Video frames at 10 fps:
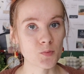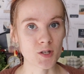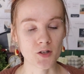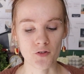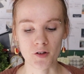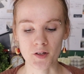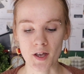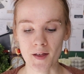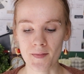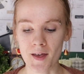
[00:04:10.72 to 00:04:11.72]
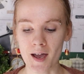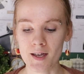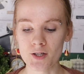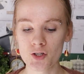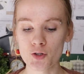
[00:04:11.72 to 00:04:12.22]
specifically, that
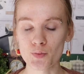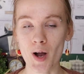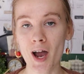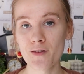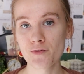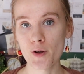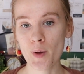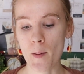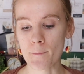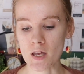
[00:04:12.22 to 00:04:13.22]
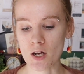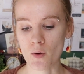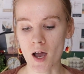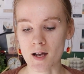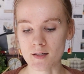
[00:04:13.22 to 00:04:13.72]
is derived from
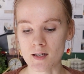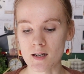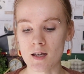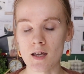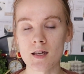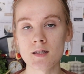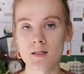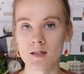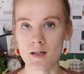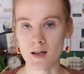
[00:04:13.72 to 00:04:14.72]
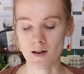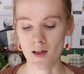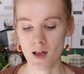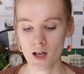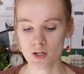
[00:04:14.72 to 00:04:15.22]
amino acid histidine.
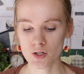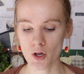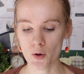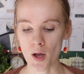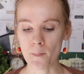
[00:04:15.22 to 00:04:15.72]
So